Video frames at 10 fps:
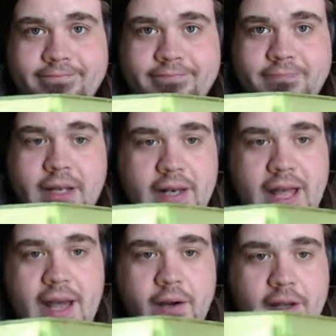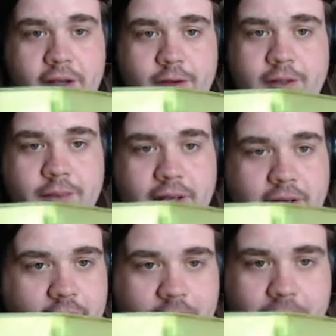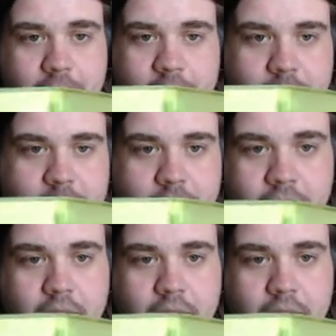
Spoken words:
But now I use them and I don't have the paperwork.